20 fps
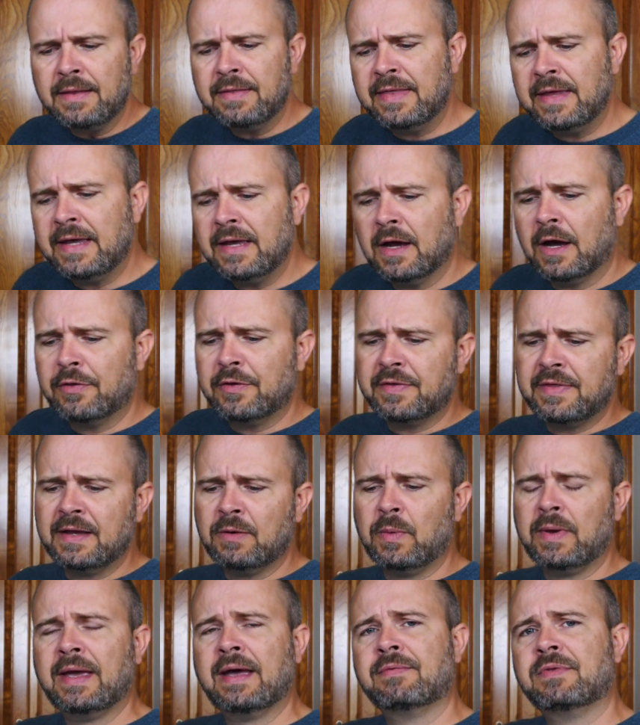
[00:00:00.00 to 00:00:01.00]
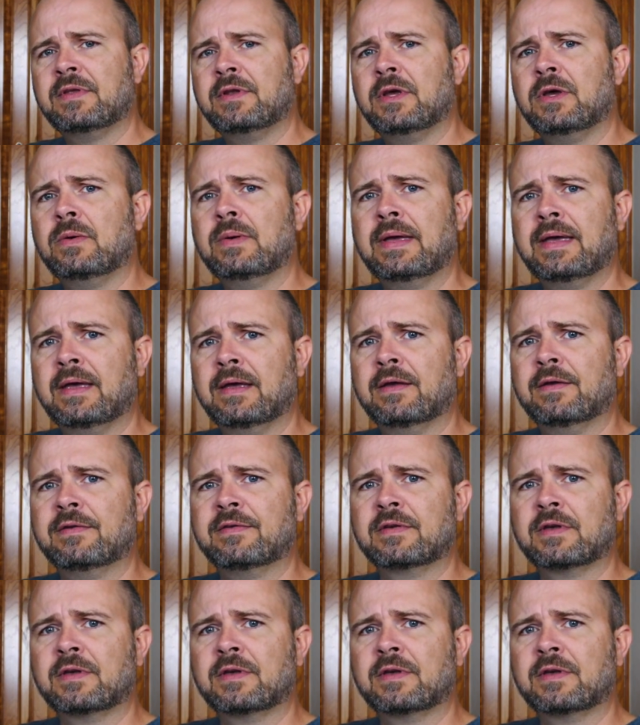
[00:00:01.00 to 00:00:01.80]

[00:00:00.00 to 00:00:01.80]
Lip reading: The other thing we have to do is